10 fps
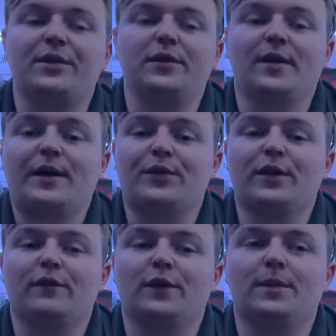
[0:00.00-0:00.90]
the gun out
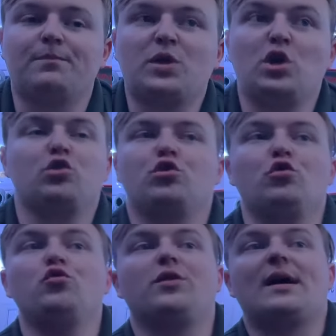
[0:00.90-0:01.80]
there for
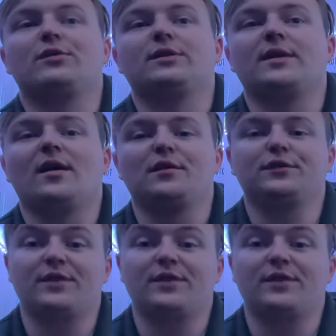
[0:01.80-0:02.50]
$2,000.